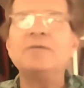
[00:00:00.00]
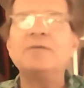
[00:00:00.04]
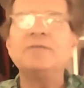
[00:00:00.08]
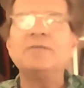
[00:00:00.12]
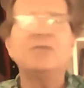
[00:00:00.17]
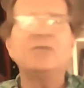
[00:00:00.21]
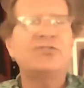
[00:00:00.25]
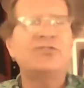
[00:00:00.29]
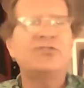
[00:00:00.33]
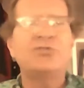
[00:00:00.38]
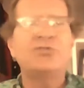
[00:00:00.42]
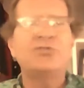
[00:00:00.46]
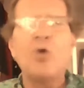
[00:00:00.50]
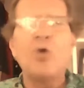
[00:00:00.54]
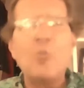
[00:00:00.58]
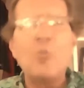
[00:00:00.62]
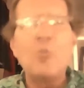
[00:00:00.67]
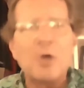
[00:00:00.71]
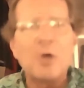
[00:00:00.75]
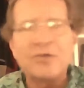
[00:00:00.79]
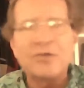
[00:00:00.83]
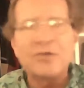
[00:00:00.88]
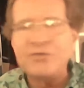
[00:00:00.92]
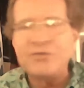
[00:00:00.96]
of so
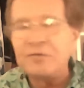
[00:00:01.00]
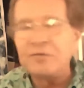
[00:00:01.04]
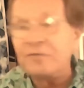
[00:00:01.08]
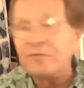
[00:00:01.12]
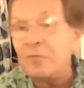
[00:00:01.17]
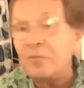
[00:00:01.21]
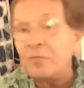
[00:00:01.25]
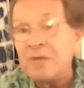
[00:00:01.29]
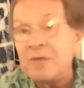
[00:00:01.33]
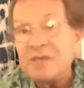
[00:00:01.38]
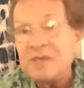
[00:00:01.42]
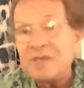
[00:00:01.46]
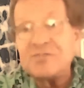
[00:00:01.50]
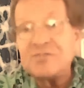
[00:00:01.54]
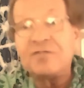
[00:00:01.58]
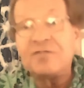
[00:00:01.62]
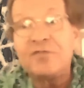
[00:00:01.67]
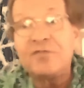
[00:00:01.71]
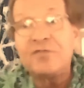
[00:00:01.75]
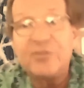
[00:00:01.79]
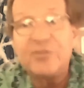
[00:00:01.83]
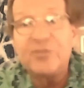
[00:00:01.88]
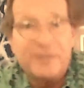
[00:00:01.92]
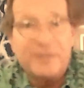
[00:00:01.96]
much information
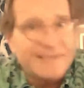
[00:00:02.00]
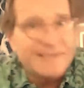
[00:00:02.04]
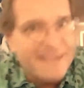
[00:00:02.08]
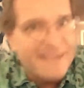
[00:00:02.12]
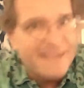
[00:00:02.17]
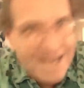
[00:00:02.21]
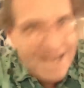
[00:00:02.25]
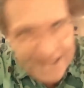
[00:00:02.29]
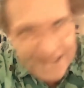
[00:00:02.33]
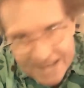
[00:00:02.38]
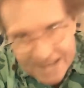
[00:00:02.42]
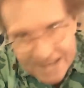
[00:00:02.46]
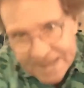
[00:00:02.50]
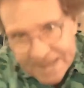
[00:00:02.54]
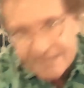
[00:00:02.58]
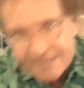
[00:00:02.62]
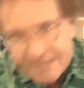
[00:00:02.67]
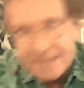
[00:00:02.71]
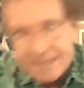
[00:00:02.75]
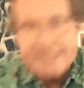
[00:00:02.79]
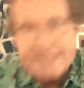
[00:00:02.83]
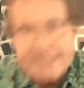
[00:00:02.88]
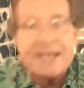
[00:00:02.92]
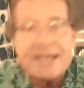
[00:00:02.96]
for decades
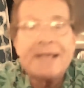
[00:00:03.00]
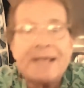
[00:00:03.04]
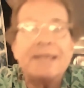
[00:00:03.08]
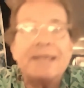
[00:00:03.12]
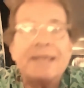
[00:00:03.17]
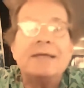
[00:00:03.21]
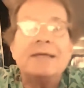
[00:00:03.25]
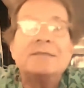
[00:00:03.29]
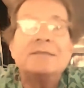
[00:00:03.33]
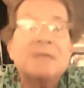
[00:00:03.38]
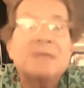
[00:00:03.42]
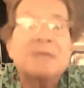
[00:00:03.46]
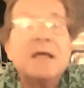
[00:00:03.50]
and decades.